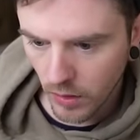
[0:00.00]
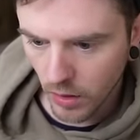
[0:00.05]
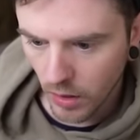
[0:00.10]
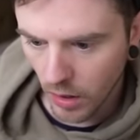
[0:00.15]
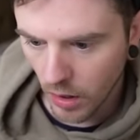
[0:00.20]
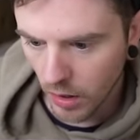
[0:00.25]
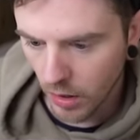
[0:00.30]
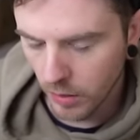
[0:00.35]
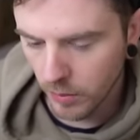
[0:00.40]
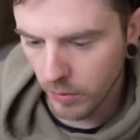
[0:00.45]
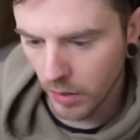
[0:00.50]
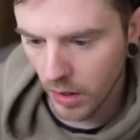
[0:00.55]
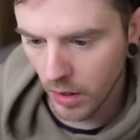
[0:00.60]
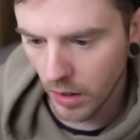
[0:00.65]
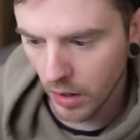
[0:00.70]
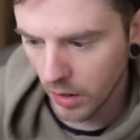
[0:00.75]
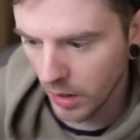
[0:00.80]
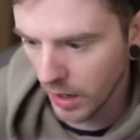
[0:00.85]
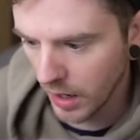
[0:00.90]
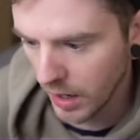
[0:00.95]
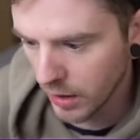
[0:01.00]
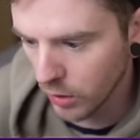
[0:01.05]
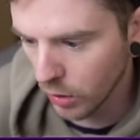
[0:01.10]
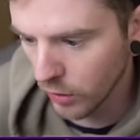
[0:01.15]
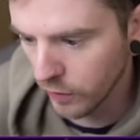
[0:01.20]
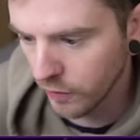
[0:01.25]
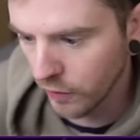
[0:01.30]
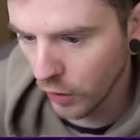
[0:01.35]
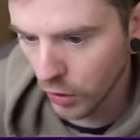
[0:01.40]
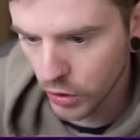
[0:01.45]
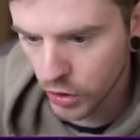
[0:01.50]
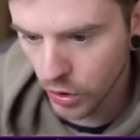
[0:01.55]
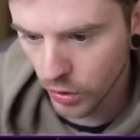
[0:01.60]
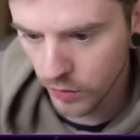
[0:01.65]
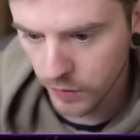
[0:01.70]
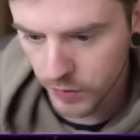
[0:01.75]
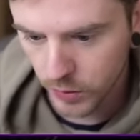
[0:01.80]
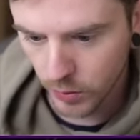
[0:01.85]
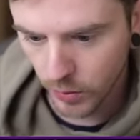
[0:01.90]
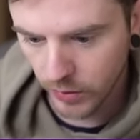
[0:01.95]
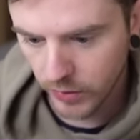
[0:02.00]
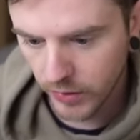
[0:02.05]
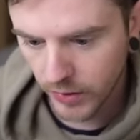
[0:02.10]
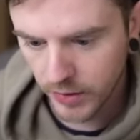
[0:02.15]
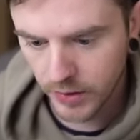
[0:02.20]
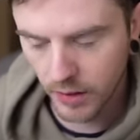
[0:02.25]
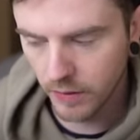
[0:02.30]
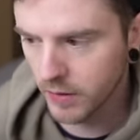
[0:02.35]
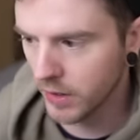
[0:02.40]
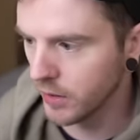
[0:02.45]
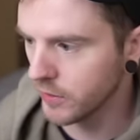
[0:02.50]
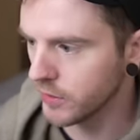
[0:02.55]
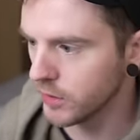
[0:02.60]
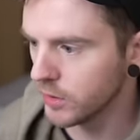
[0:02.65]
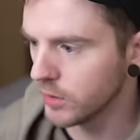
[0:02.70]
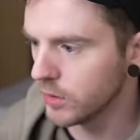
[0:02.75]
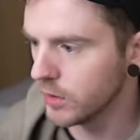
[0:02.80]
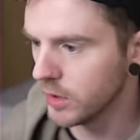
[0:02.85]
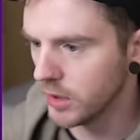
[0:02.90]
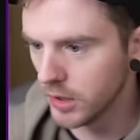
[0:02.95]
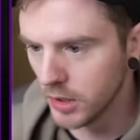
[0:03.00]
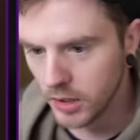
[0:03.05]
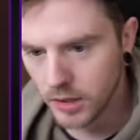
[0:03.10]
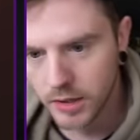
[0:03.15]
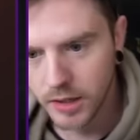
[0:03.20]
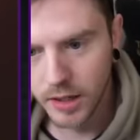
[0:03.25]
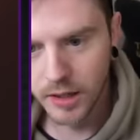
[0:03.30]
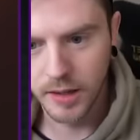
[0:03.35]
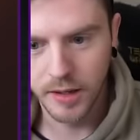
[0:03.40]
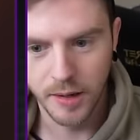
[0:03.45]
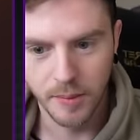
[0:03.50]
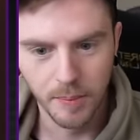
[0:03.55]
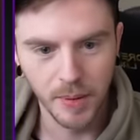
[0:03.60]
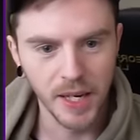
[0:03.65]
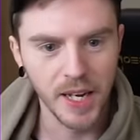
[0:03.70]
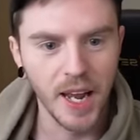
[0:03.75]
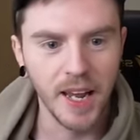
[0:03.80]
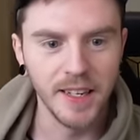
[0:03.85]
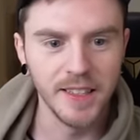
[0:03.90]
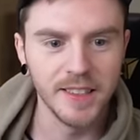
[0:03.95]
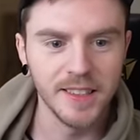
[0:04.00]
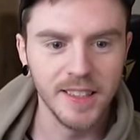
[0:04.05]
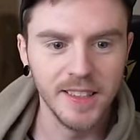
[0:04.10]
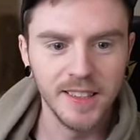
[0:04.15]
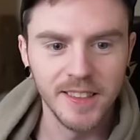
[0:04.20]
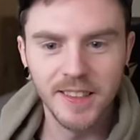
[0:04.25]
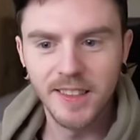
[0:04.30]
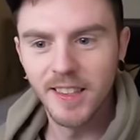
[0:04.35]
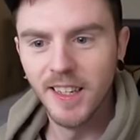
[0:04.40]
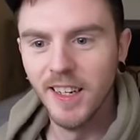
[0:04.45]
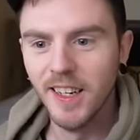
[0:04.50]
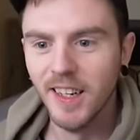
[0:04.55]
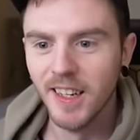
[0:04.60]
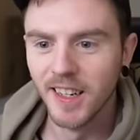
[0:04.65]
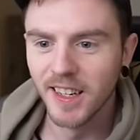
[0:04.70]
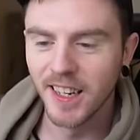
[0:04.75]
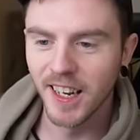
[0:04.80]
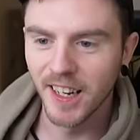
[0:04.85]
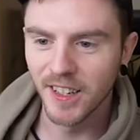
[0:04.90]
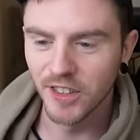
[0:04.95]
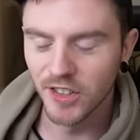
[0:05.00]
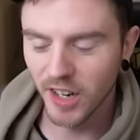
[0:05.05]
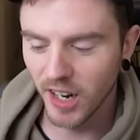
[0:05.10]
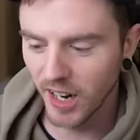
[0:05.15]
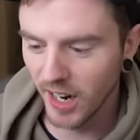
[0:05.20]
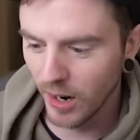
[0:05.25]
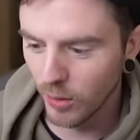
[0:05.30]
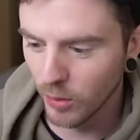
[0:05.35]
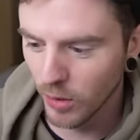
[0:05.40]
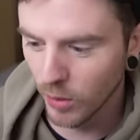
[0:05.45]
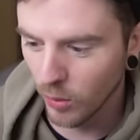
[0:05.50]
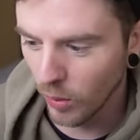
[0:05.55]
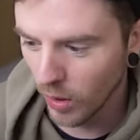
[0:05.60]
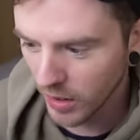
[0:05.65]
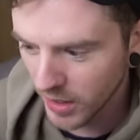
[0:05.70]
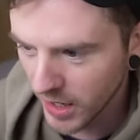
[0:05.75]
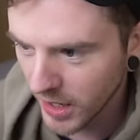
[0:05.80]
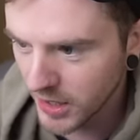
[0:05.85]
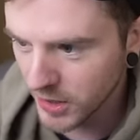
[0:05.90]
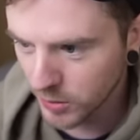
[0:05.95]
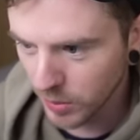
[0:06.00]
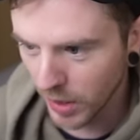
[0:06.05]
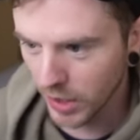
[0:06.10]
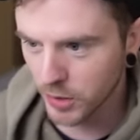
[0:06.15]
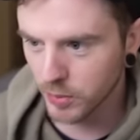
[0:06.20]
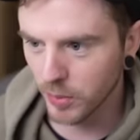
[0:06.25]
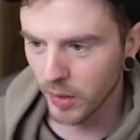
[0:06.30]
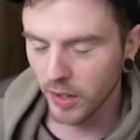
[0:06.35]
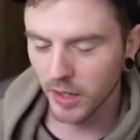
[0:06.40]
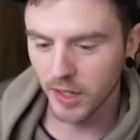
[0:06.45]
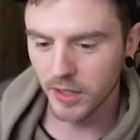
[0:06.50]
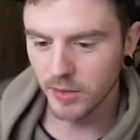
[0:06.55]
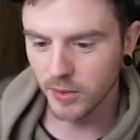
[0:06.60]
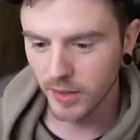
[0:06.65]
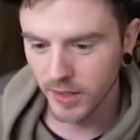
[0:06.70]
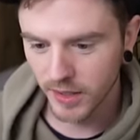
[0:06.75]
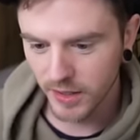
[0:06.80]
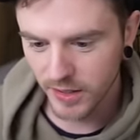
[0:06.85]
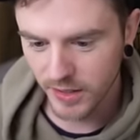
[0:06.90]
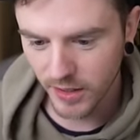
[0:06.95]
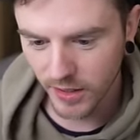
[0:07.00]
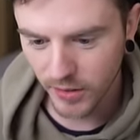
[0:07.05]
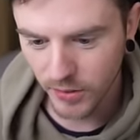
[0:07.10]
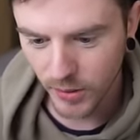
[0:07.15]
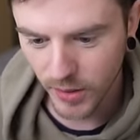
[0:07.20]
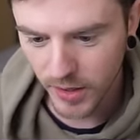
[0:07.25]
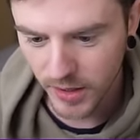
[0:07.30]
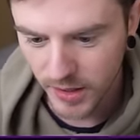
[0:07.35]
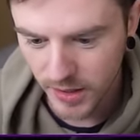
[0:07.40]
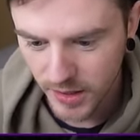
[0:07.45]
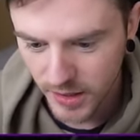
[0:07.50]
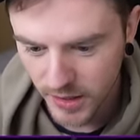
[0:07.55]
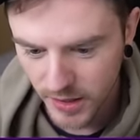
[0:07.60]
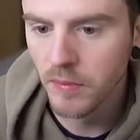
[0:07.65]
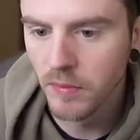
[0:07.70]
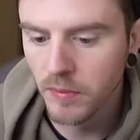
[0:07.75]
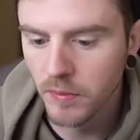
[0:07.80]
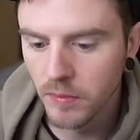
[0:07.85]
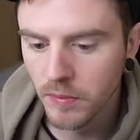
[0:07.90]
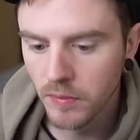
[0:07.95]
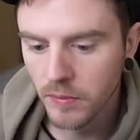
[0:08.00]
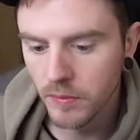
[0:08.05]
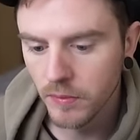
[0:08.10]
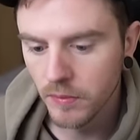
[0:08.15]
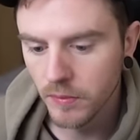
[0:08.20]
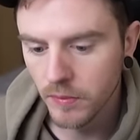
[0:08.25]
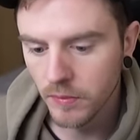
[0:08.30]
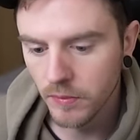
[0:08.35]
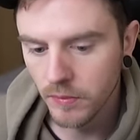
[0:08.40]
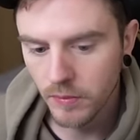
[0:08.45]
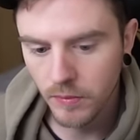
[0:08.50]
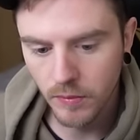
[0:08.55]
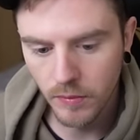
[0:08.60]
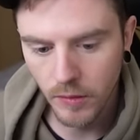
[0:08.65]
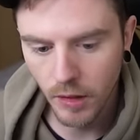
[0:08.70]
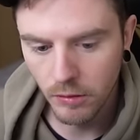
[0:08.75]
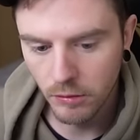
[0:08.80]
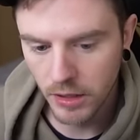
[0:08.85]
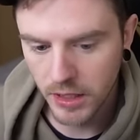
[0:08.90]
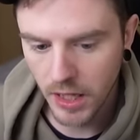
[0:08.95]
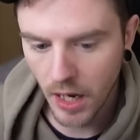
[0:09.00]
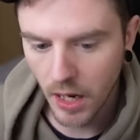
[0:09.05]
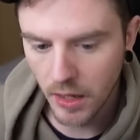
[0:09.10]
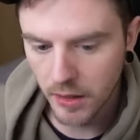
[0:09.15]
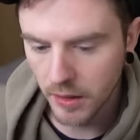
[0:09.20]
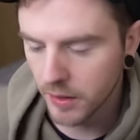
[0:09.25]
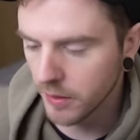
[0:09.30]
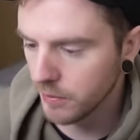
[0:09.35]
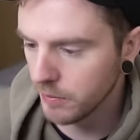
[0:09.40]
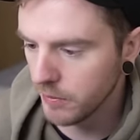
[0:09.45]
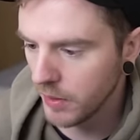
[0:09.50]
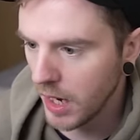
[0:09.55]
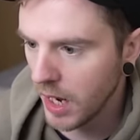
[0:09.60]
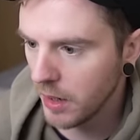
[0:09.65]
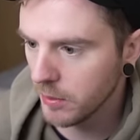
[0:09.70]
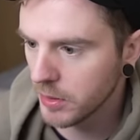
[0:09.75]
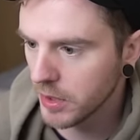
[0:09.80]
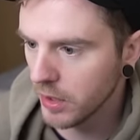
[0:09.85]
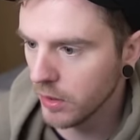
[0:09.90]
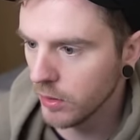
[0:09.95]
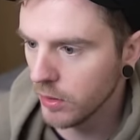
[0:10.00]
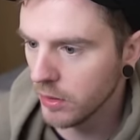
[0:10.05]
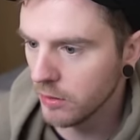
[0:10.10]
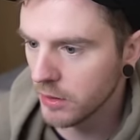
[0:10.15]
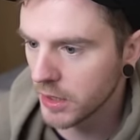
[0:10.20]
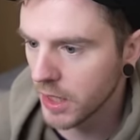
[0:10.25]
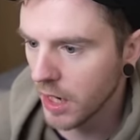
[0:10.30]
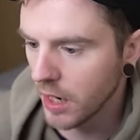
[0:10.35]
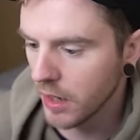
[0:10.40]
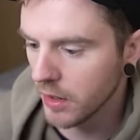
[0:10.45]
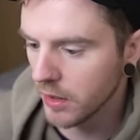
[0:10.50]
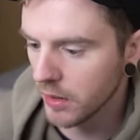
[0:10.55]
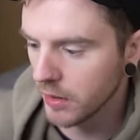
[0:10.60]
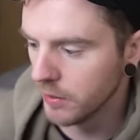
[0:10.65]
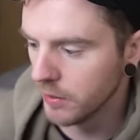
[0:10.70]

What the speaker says: And I called 4 shoves with 6-7 offsuit and beat aces, king jack. I won a 1K splash pot last week. It's on Twitter. Retarded. Absolutely retarded.